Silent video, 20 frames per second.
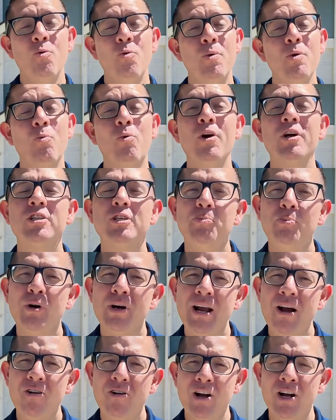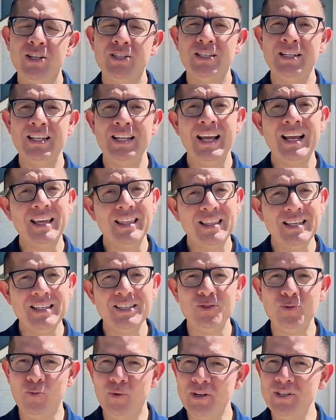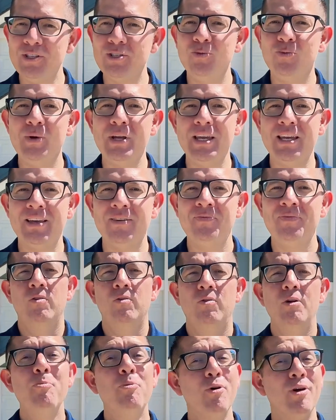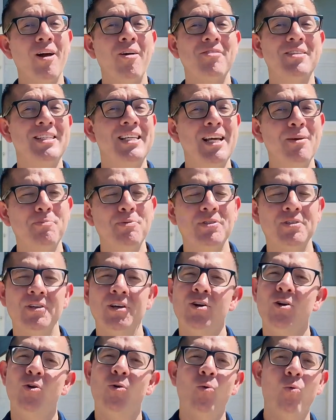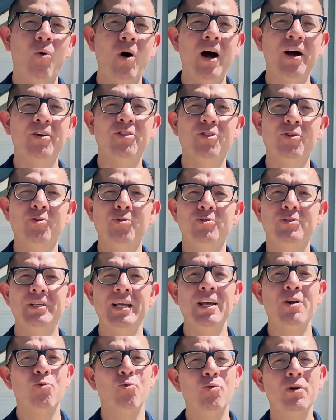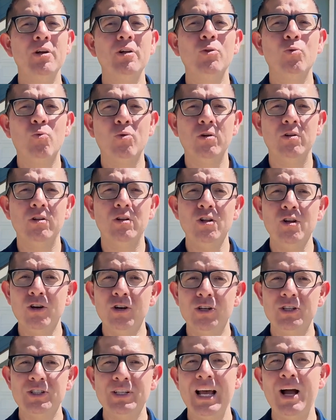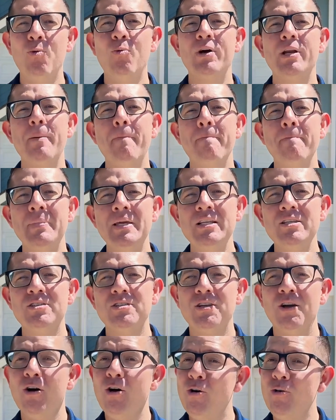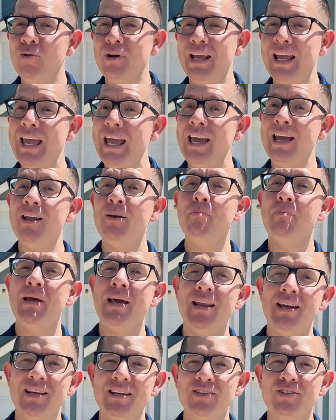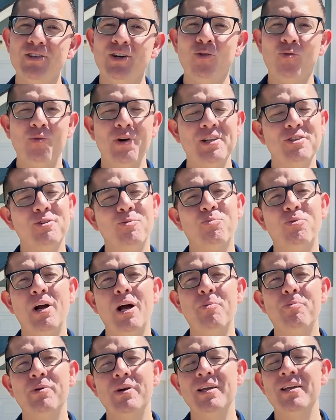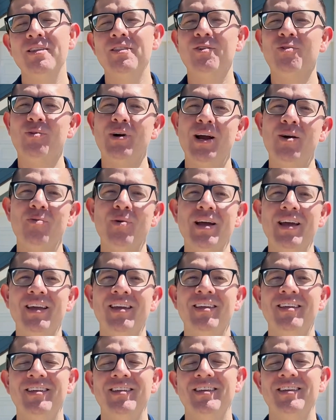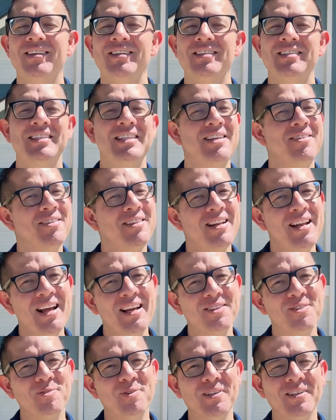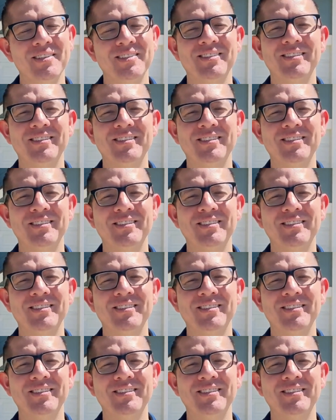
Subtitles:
We work to put out content like this once a week. We put out tips, walkthroughs, and real-world looks at what it means to own and manage a rental property the right way. See you in the next one.